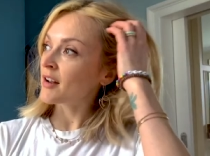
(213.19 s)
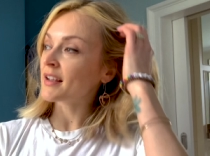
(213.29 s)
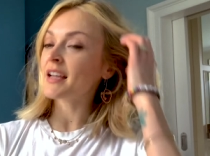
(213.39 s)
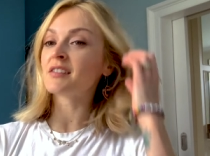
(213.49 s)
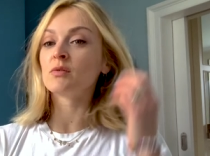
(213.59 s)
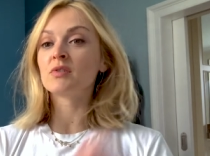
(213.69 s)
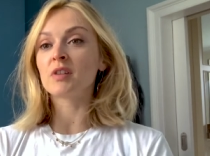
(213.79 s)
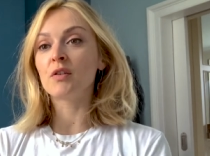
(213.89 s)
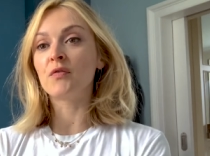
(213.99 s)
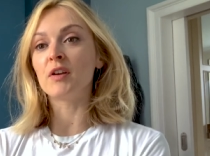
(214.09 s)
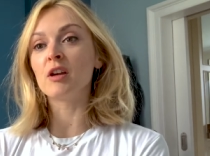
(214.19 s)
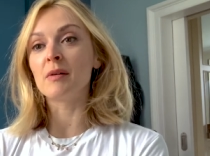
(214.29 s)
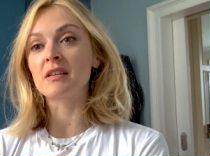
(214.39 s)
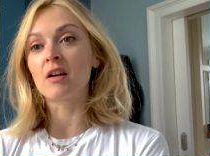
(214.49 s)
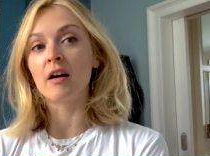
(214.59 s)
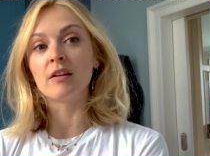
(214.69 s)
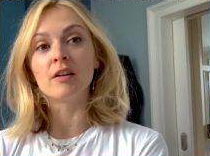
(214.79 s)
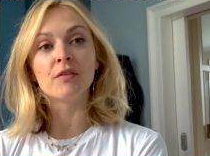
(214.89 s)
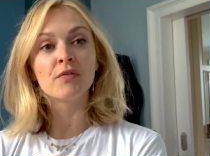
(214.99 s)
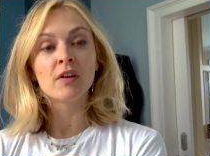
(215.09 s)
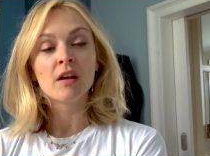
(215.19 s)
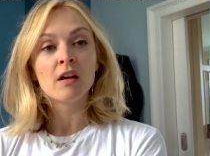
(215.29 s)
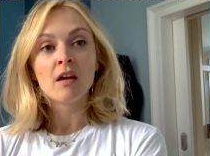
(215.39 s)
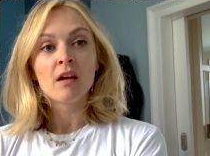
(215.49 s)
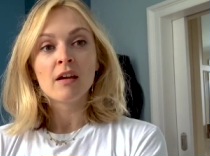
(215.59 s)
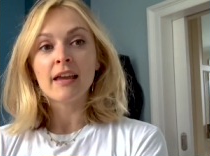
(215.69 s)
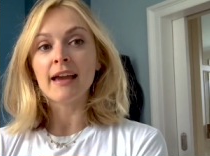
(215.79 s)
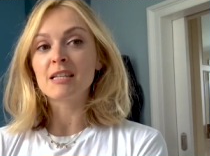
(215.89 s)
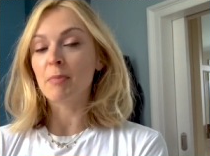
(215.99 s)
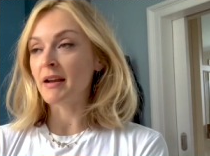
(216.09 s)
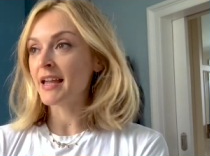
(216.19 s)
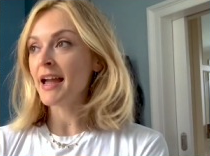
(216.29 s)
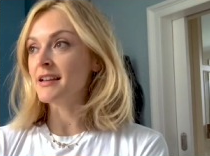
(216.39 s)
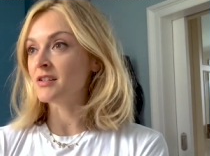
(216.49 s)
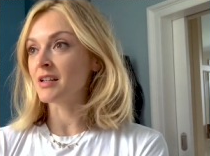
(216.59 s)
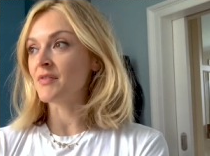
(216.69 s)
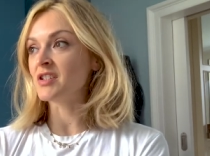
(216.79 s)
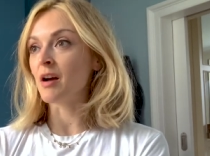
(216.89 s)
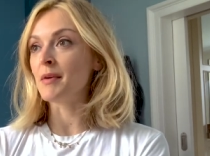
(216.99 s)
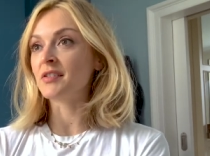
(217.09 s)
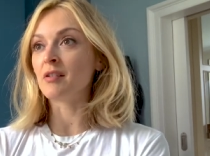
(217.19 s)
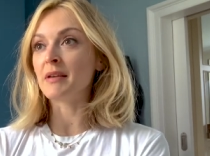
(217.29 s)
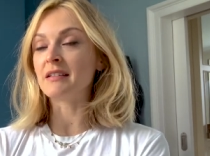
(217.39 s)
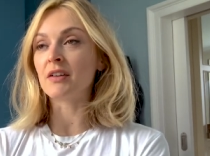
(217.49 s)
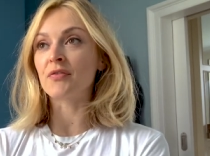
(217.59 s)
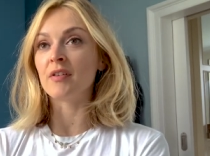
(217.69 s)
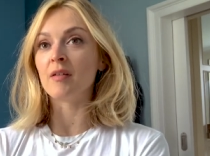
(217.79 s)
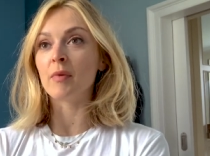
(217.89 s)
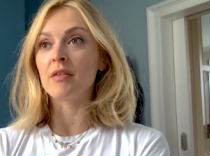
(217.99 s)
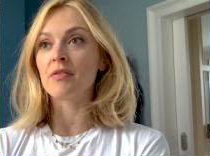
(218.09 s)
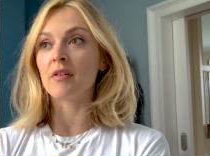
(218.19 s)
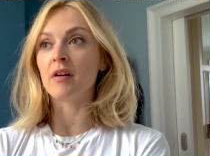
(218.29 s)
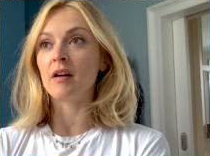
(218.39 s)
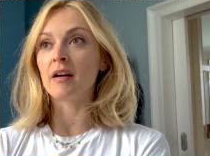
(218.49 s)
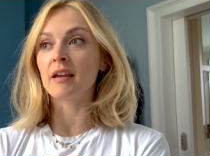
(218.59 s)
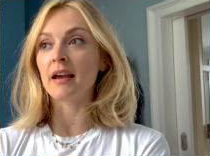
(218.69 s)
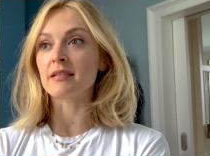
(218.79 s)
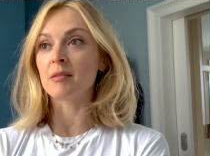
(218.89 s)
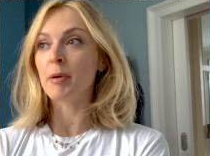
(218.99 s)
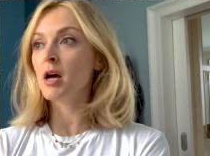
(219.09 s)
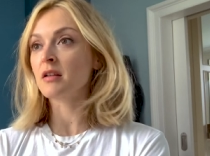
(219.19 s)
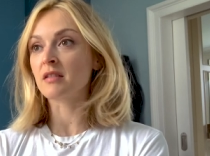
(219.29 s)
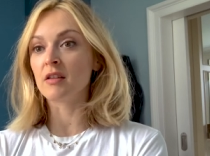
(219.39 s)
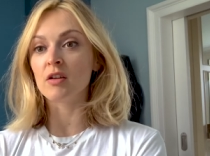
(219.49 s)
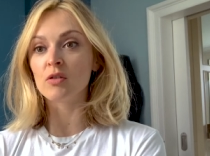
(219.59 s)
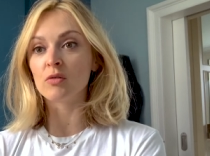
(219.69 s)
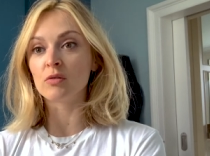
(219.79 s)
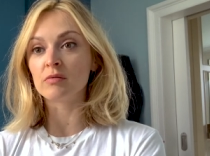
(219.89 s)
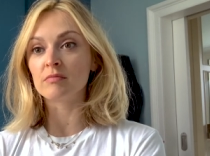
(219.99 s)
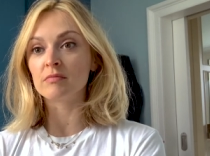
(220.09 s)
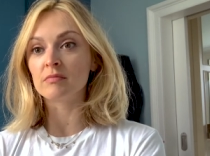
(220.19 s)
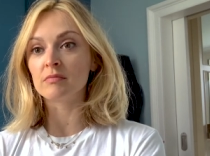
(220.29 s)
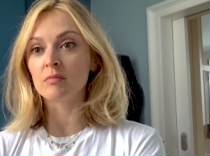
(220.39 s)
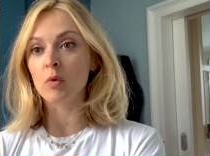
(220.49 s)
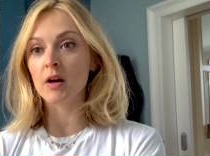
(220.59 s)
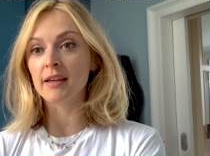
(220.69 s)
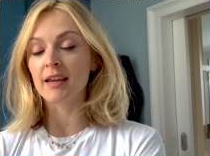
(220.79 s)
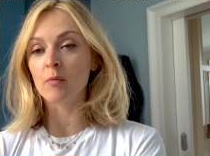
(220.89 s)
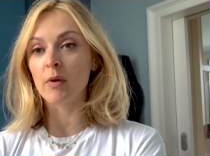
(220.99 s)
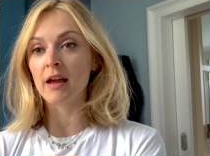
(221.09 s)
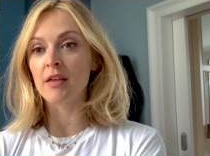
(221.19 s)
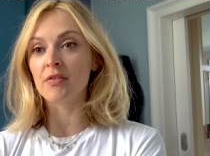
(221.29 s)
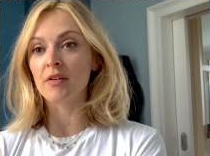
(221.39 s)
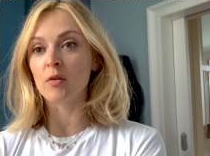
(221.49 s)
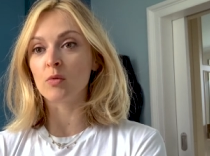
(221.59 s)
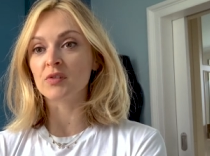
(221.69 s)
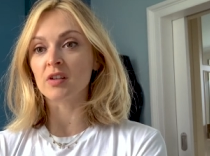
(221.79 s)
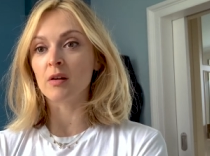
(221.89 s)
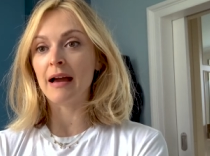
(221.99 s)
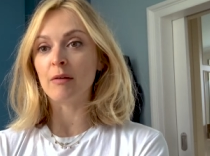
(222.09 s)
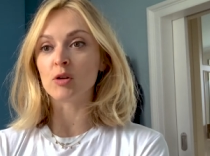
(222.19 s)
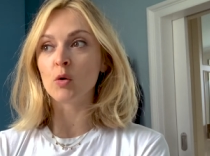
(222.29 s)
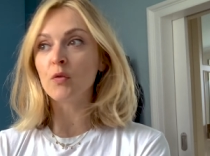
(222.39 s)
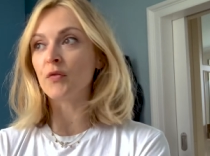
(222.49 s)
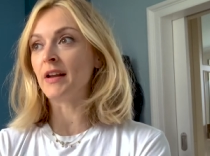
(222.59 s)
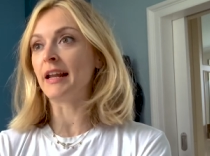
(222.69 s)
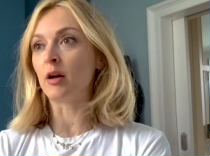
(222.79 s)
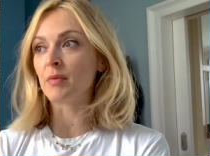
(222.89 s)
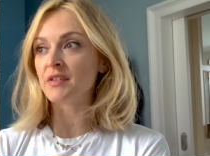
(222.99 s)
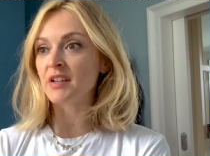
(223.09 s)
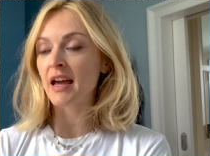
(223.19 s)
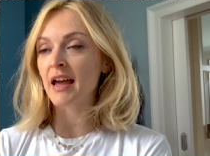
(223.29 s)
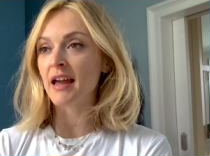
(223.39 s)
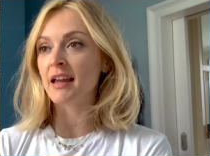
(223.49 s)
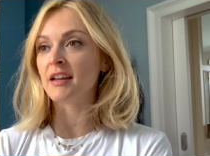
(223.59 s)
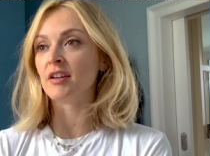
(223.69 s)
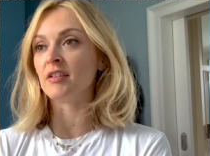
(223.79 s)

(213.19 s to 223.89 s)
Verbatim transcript: And I guess also for you, it's kind of case by case, because every time it's going to be different with, I guess, the person that you're working with, also how you're feeling on the day